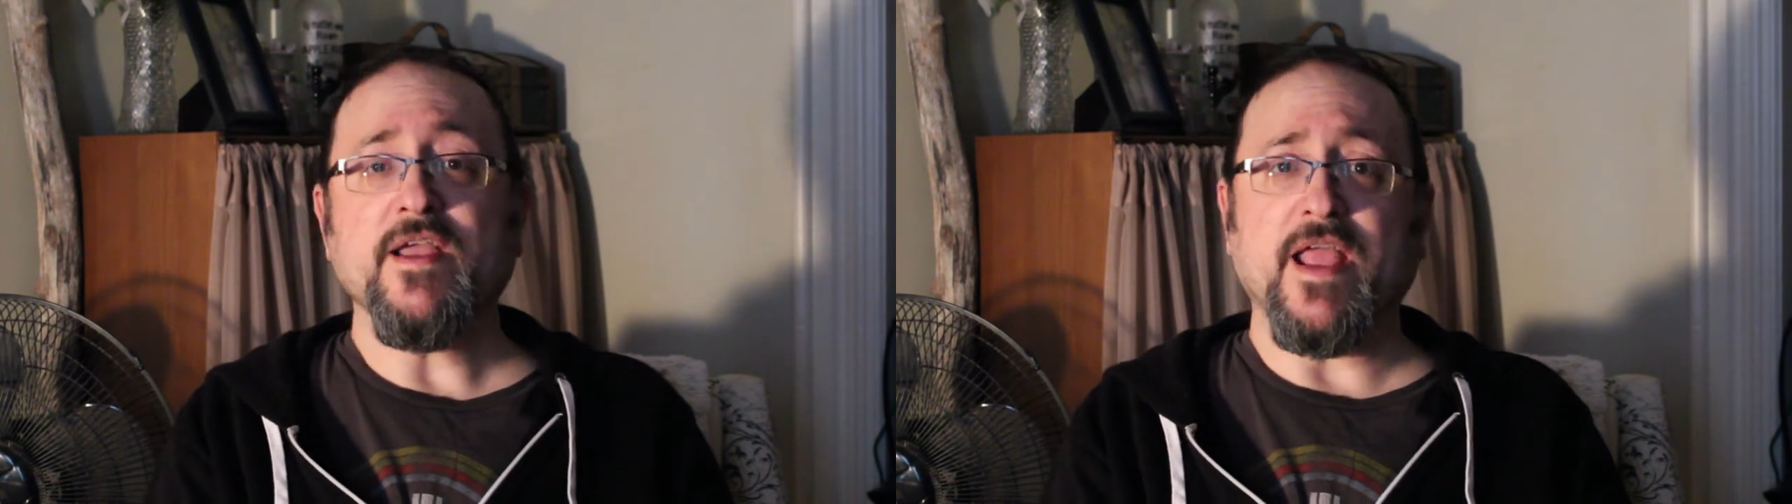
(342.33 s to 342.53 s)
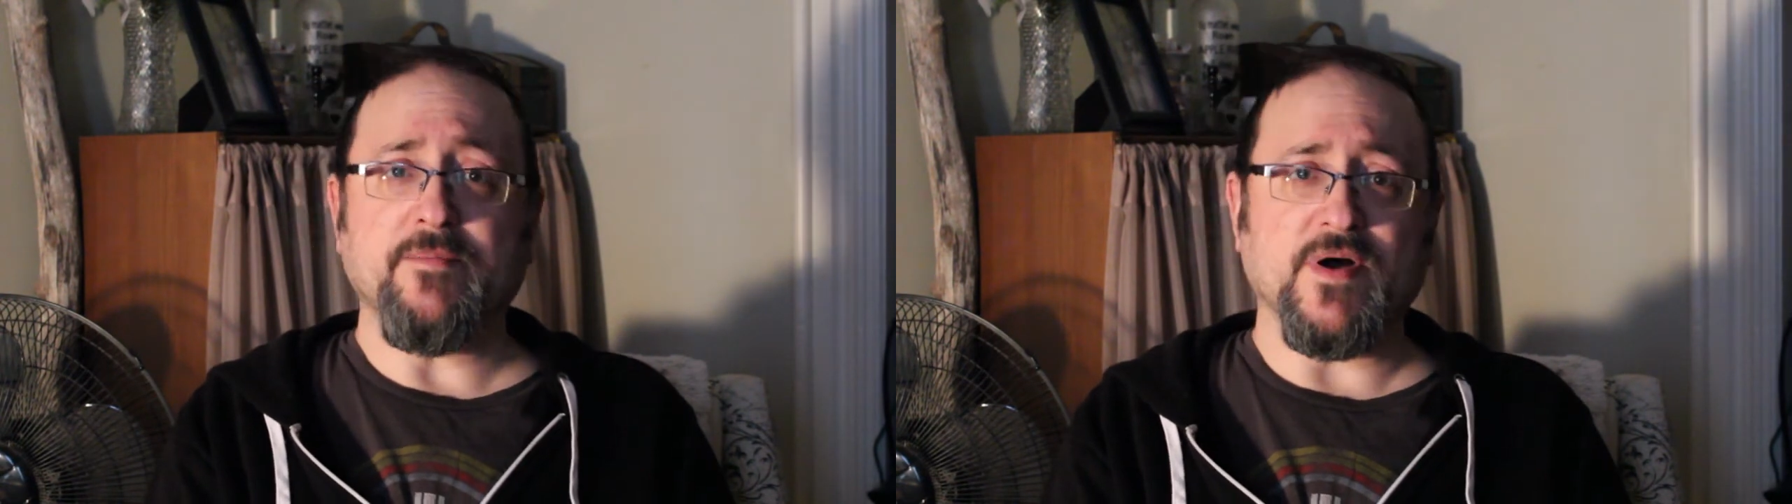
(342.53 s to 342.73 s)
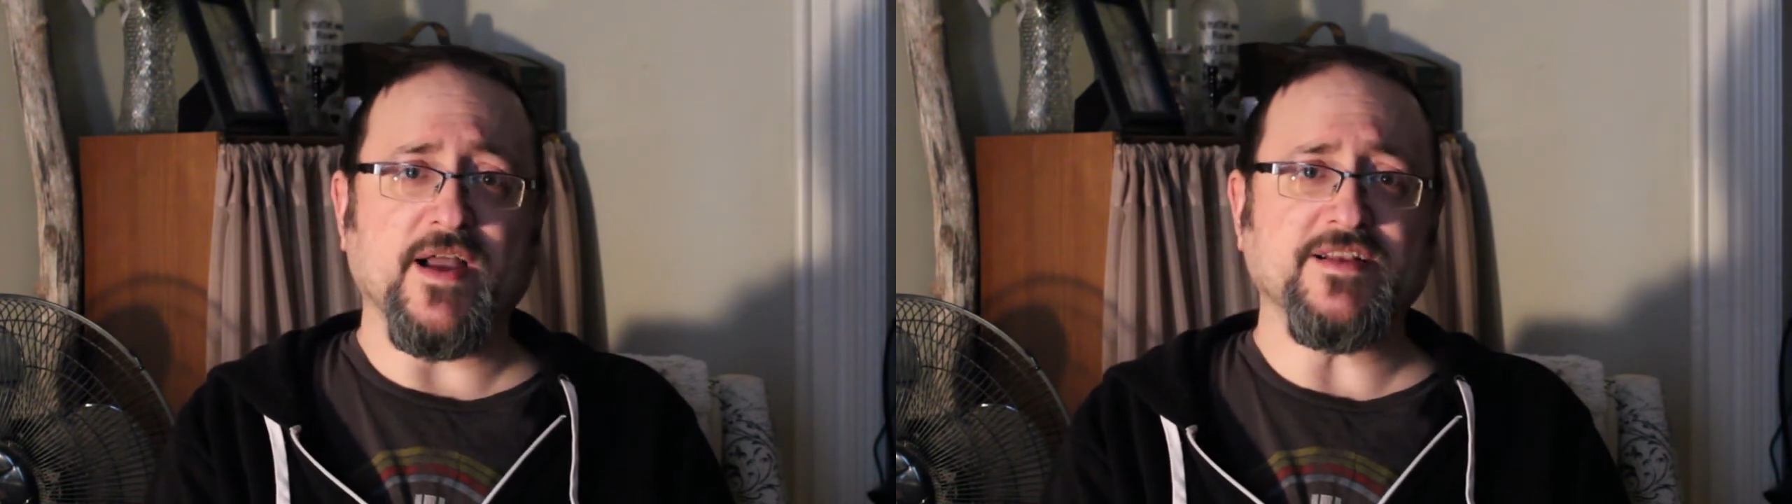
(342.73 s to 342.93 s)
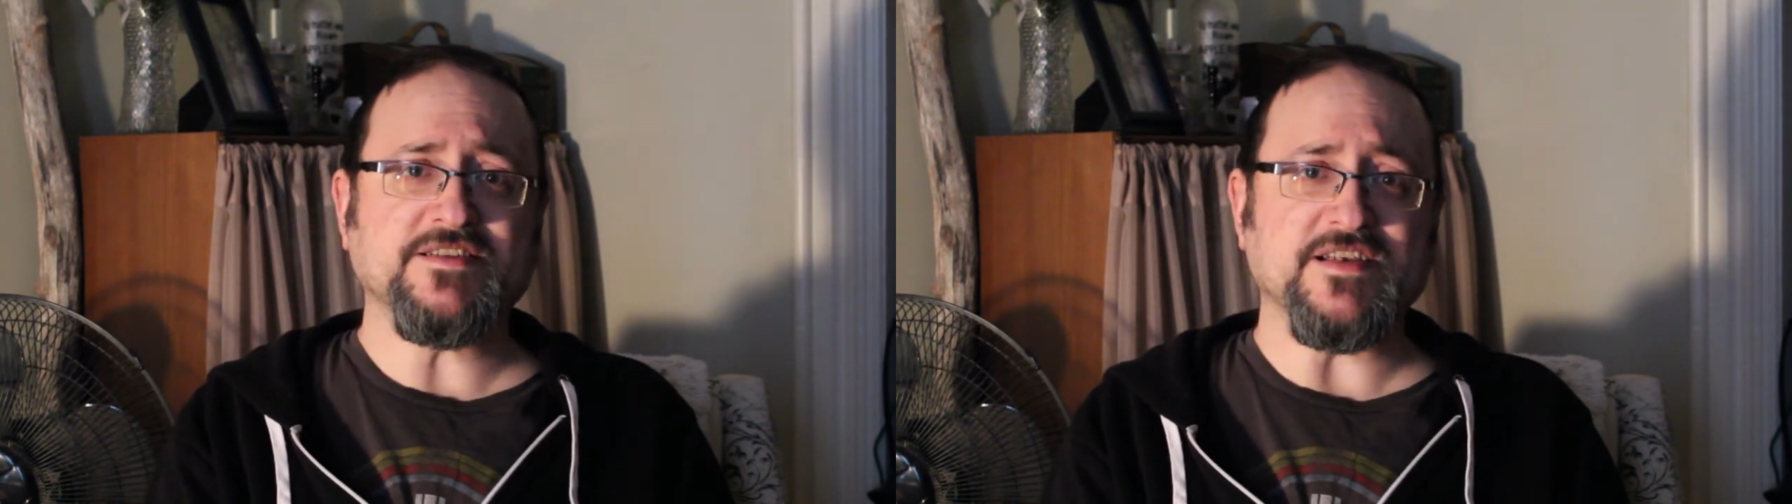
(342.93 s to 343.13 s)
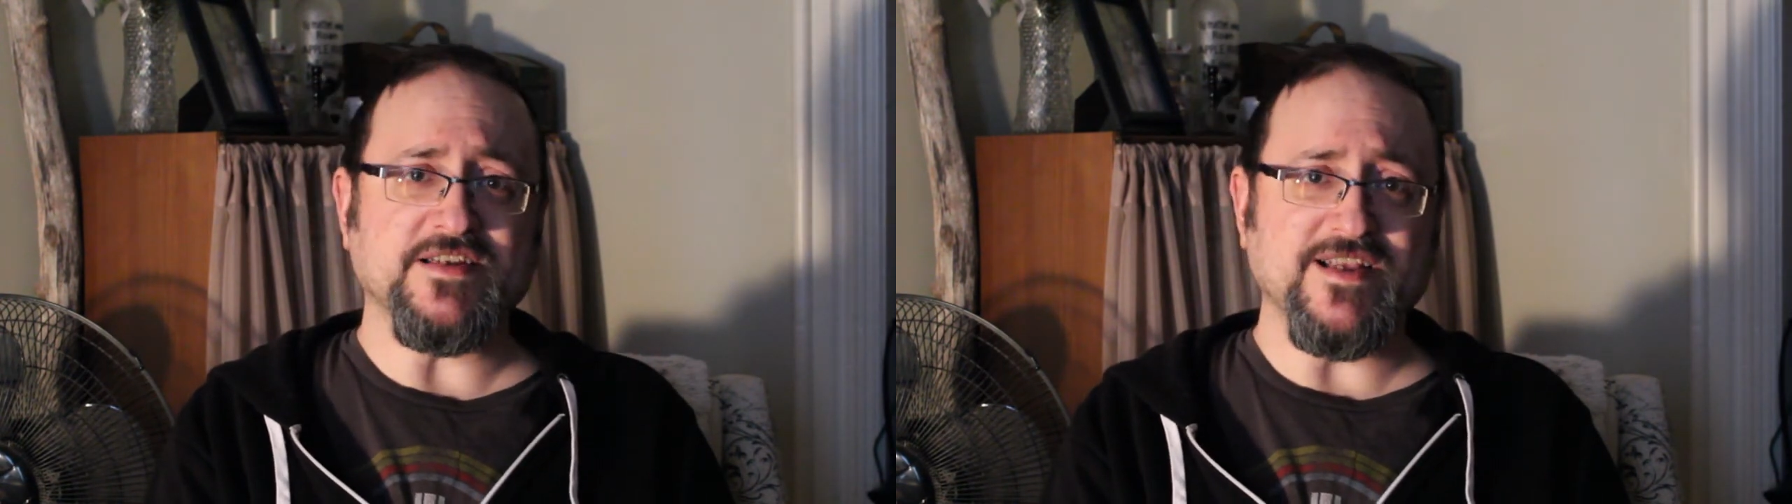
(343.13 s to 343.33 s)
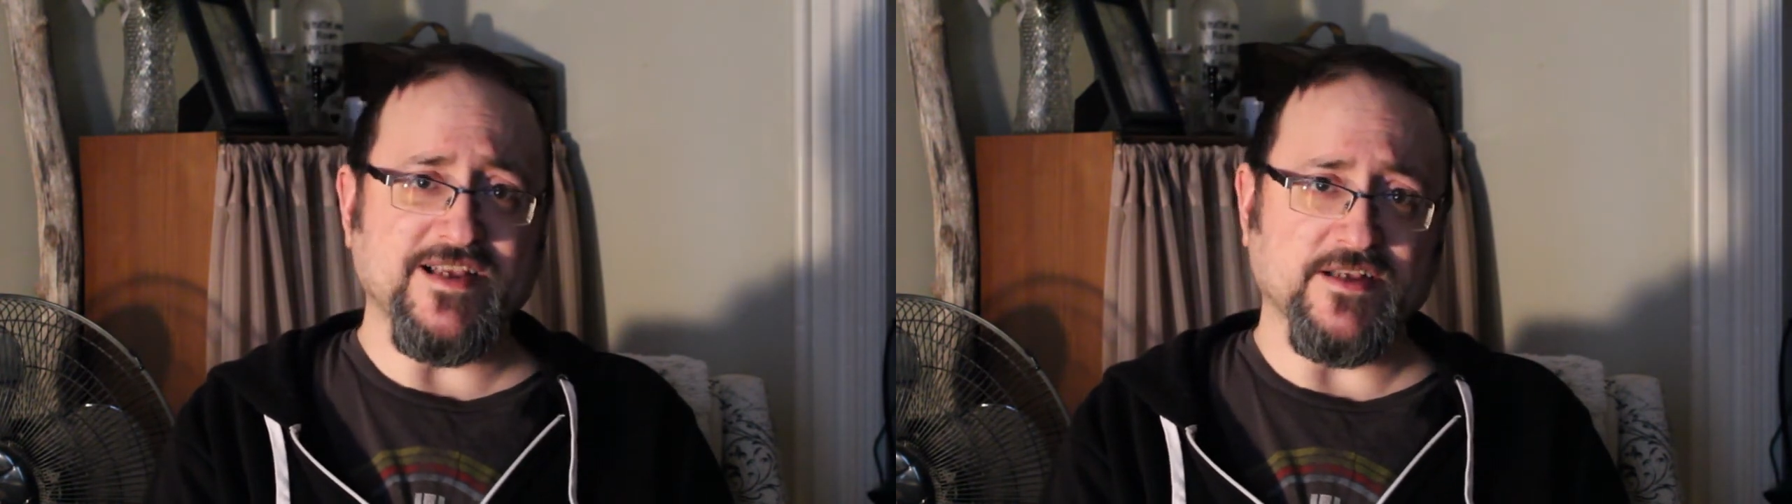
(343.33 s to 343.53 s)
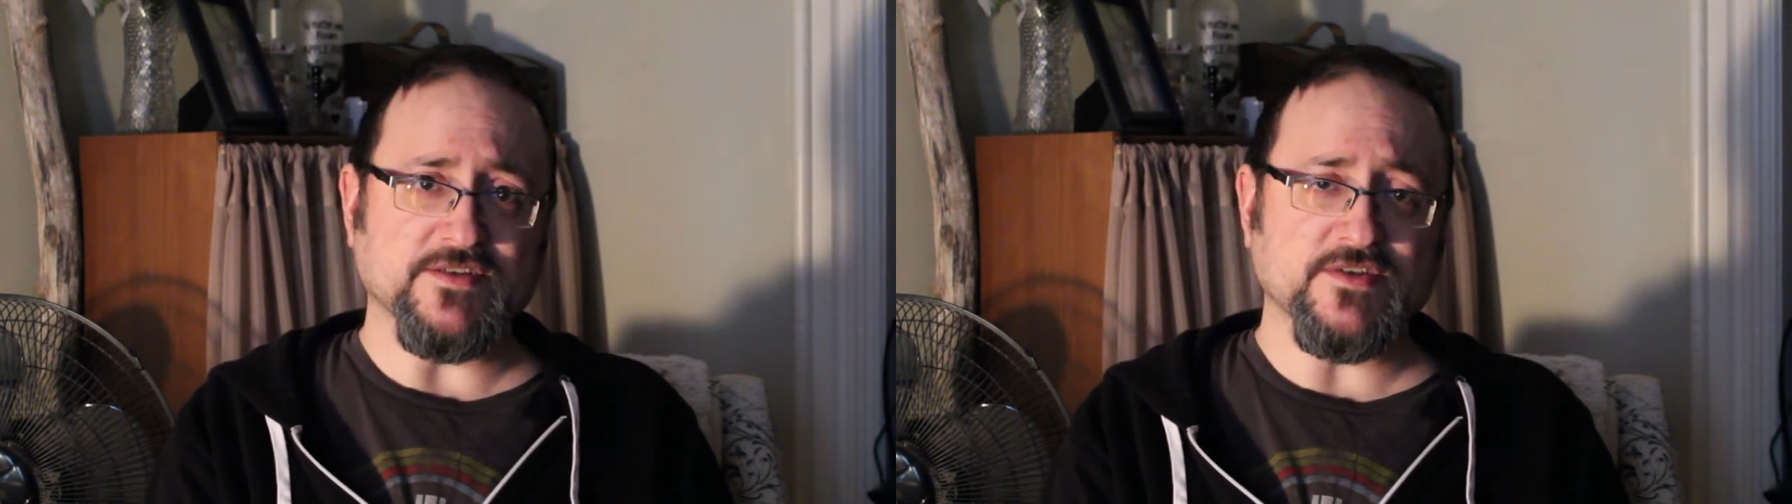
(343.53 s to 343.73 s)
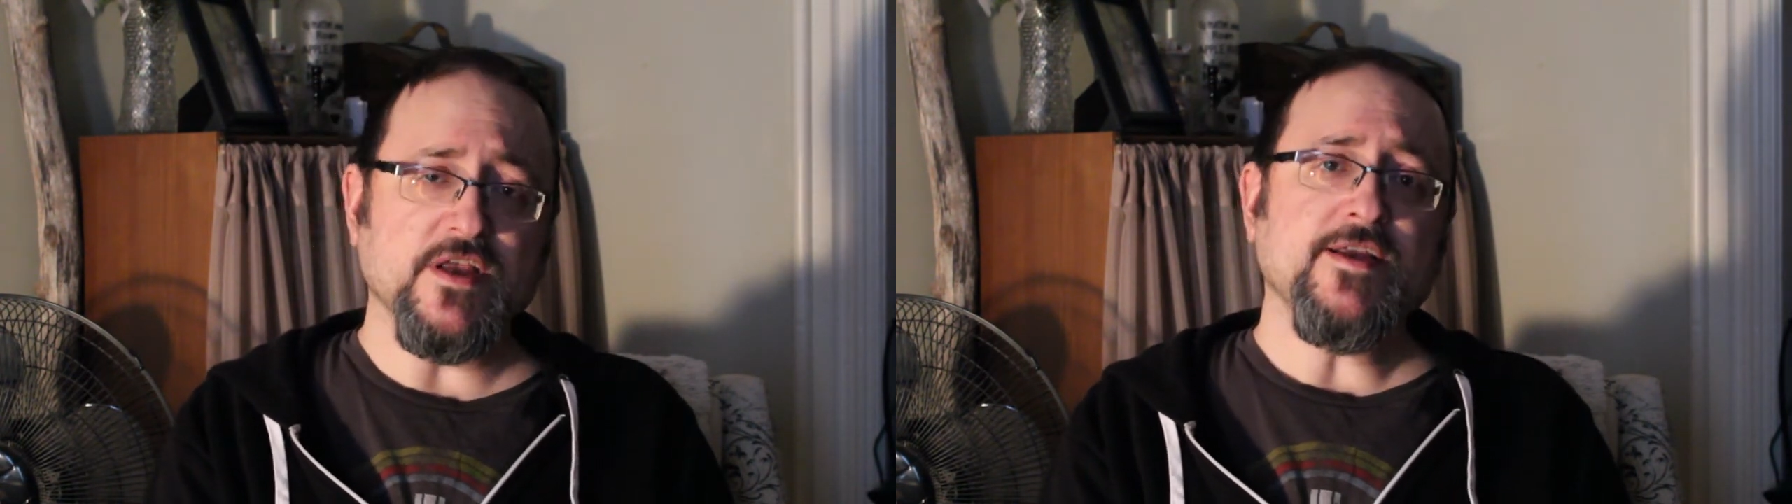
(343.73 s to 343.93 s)
and buying
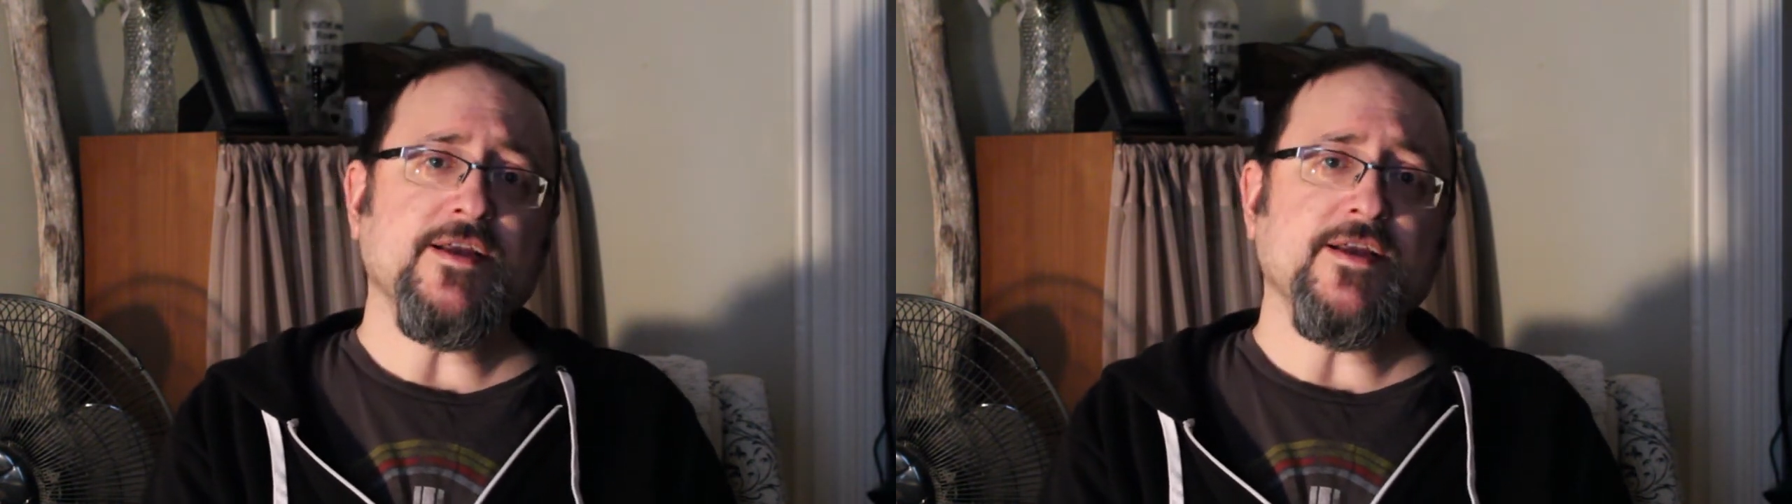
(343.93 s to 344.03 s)
CDs.